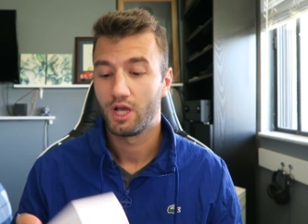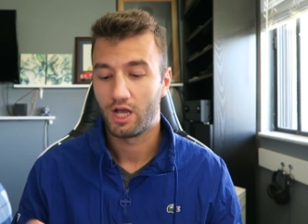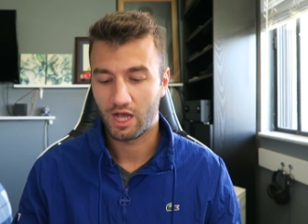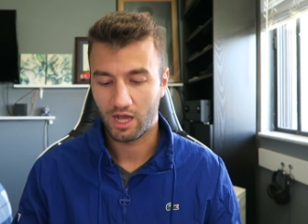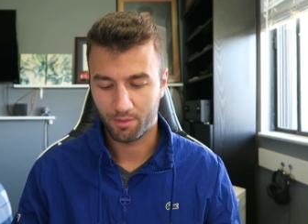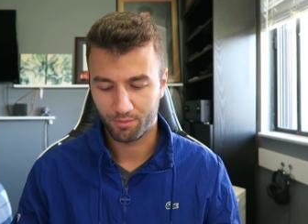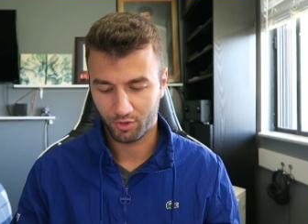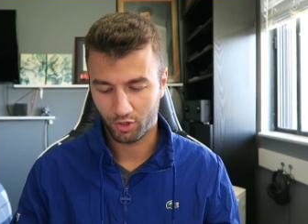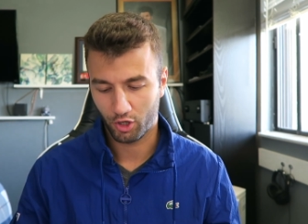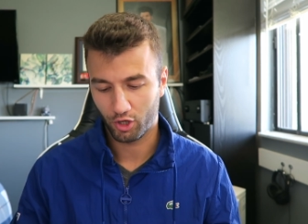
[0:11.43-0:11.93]

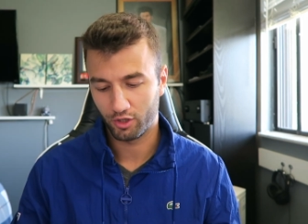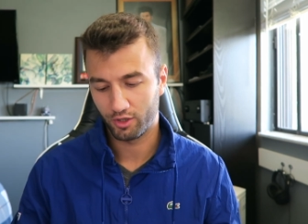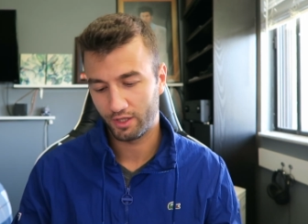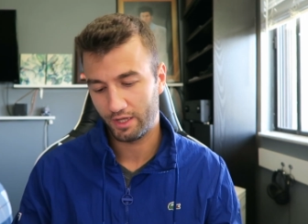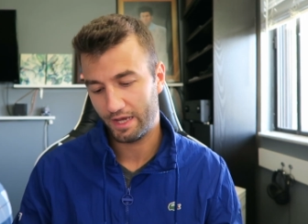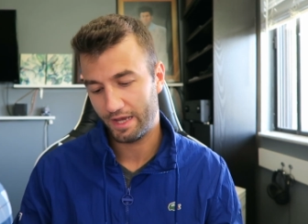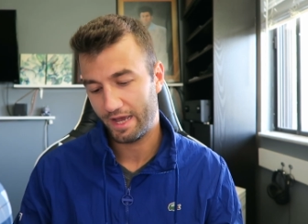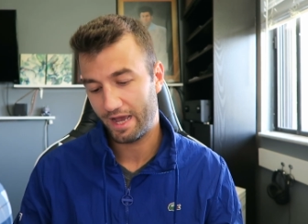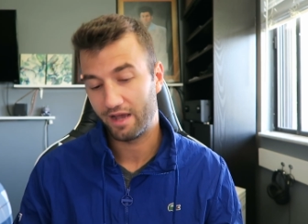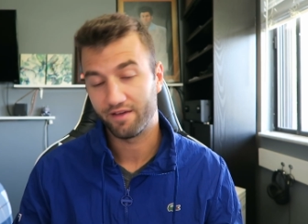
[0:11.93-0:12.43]
Um,
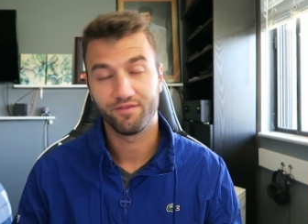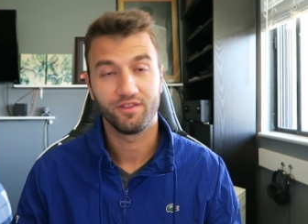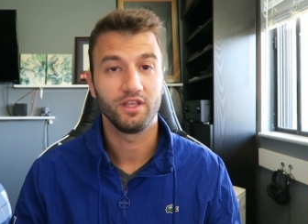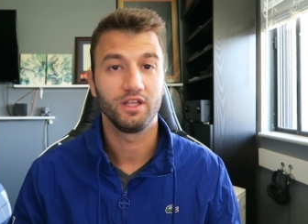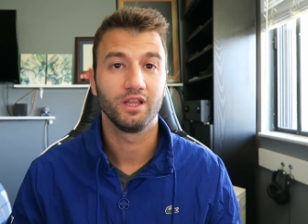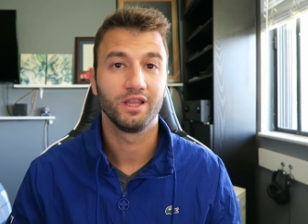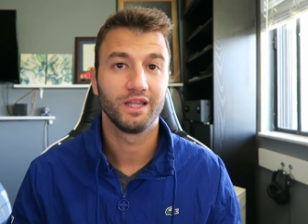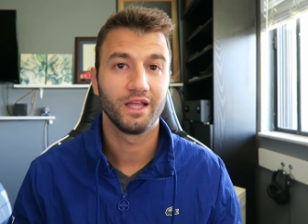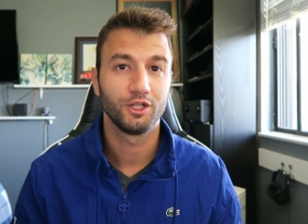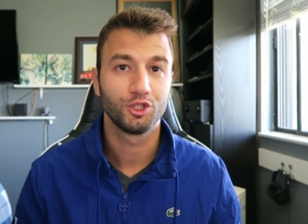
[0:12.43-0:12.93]
currently, I have
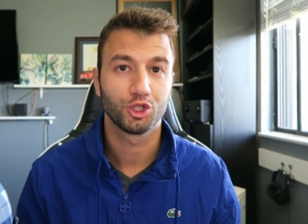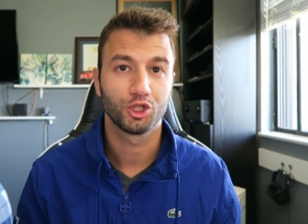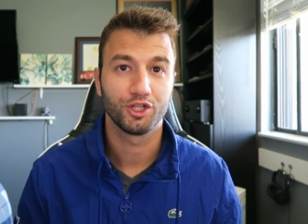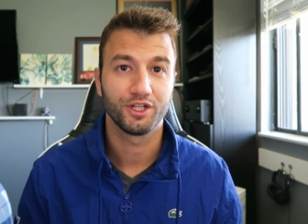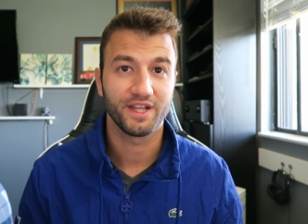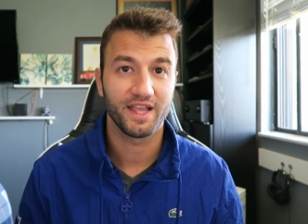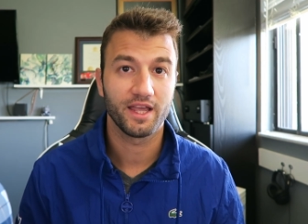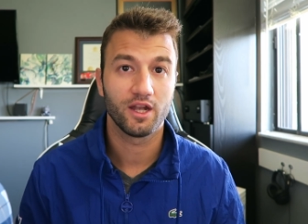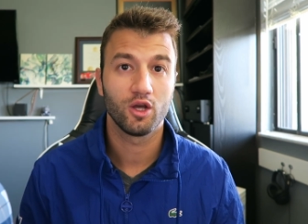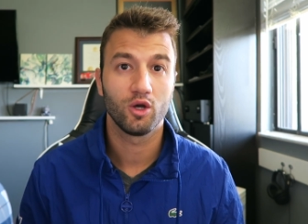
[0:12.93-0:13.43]
the Ledger
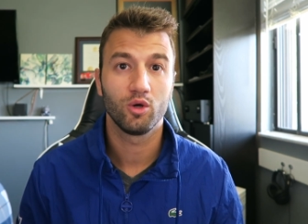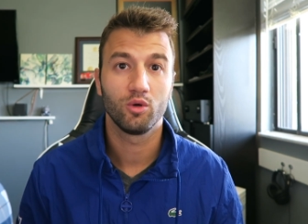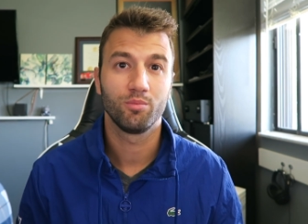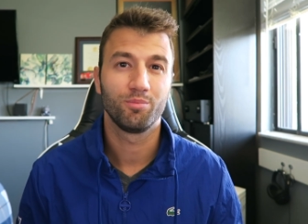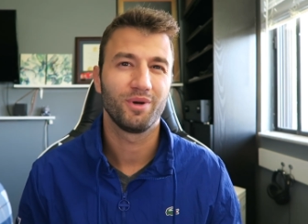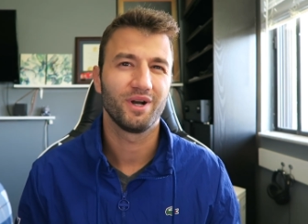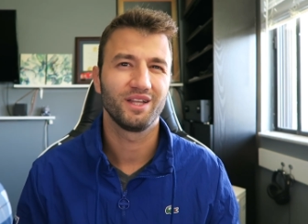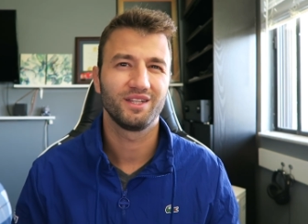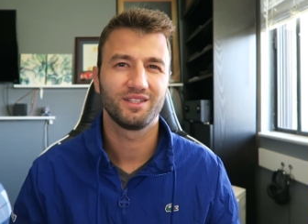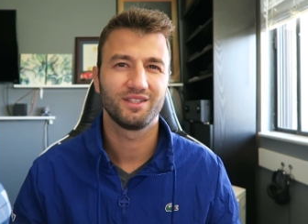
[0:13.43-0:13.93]

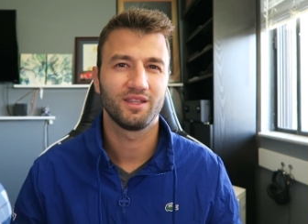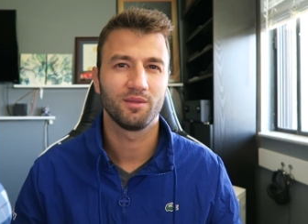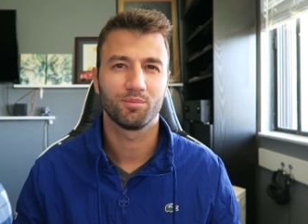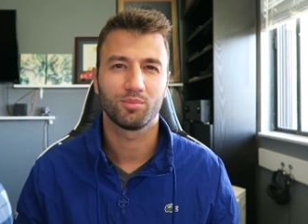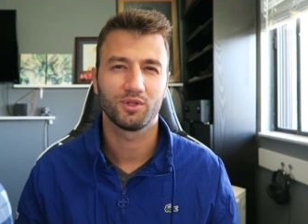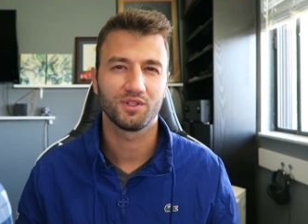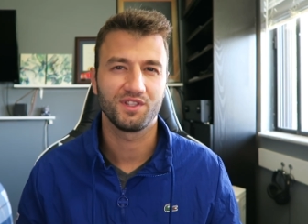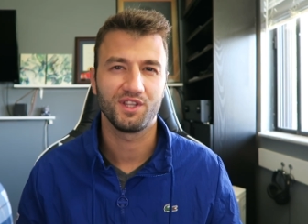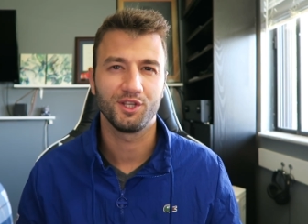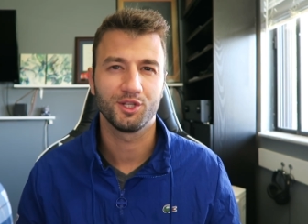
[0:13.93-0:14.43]
Nano, but the
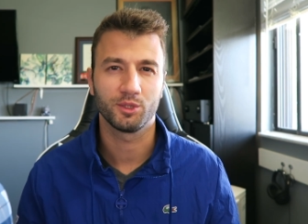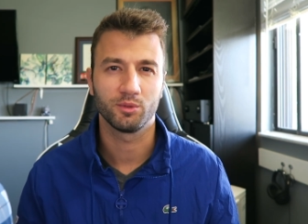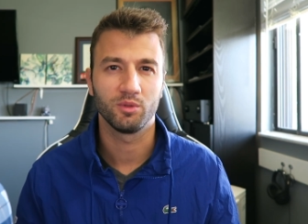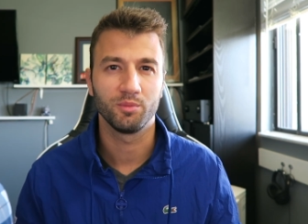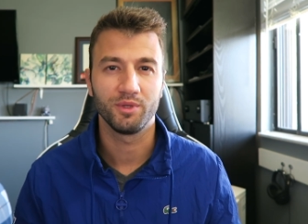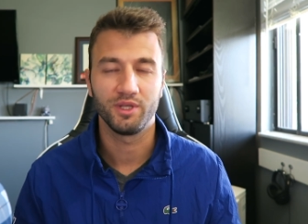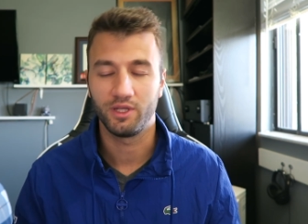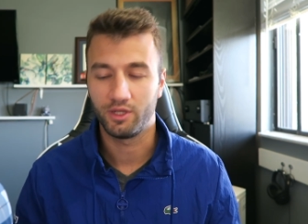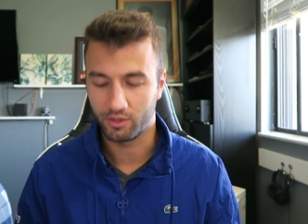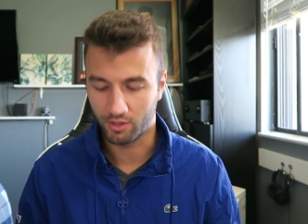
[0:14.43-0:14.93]
procedure
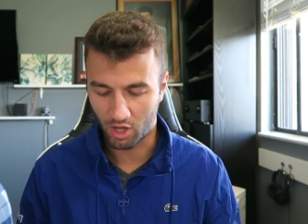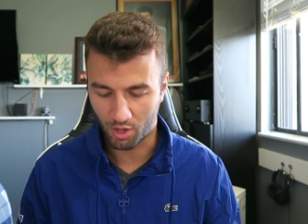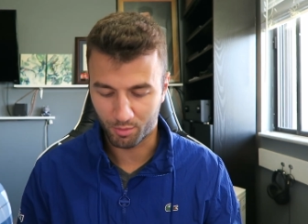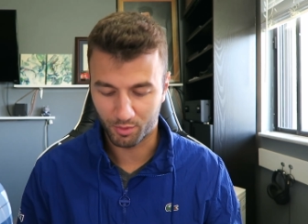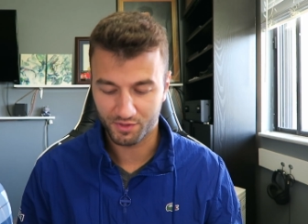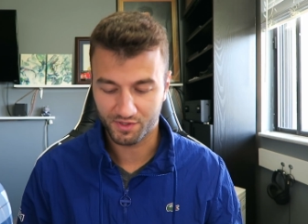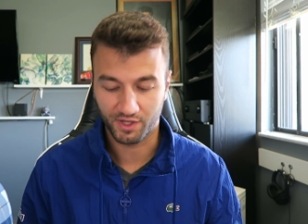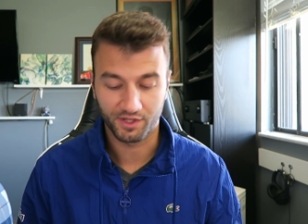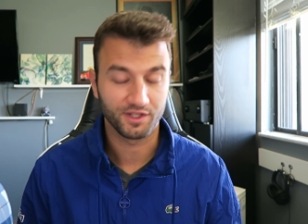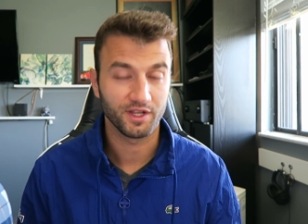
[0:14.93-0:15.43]
will be
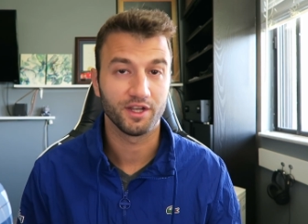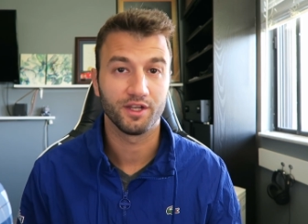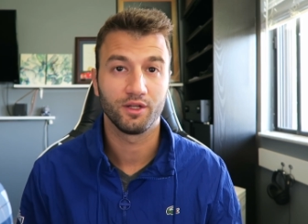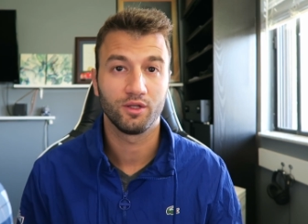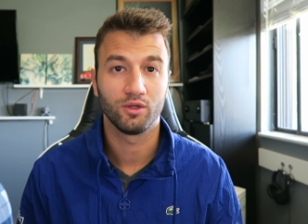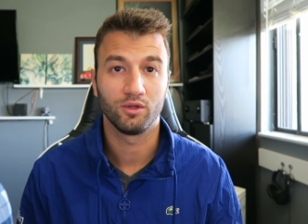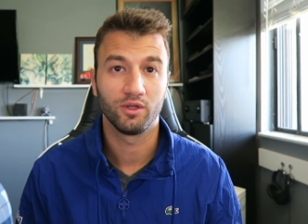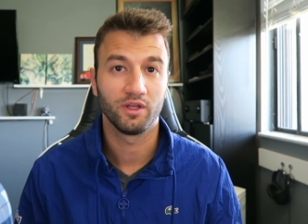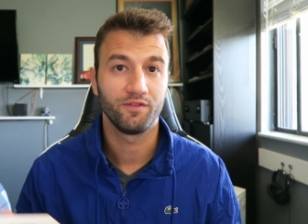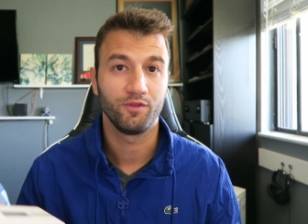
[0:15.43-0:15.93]
almost
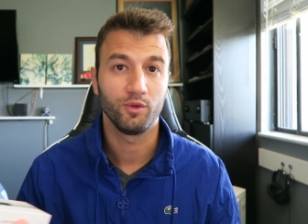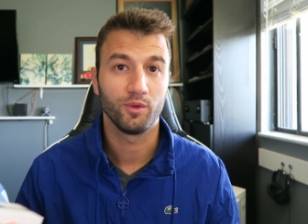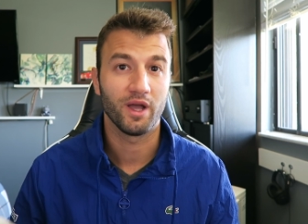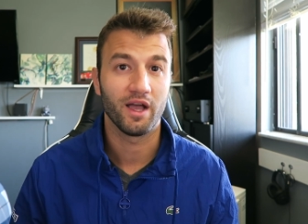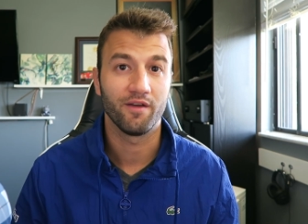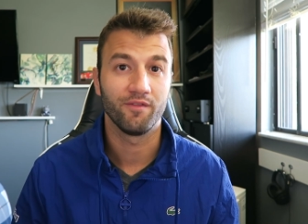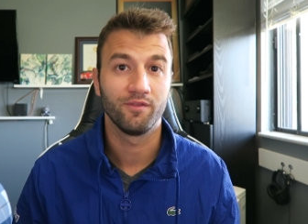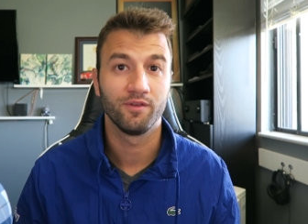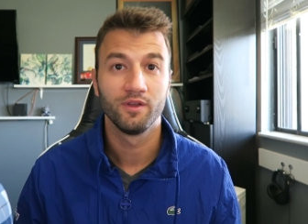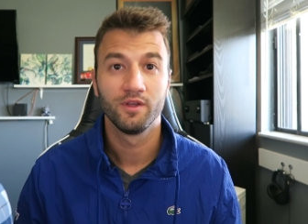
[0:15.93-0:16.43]
identical if you
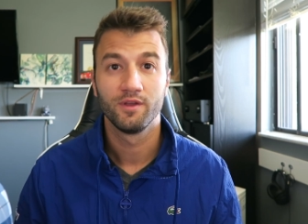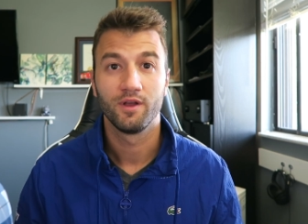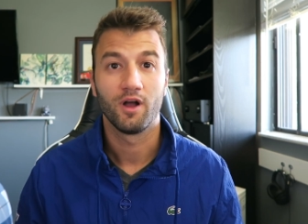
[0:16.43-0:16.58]
have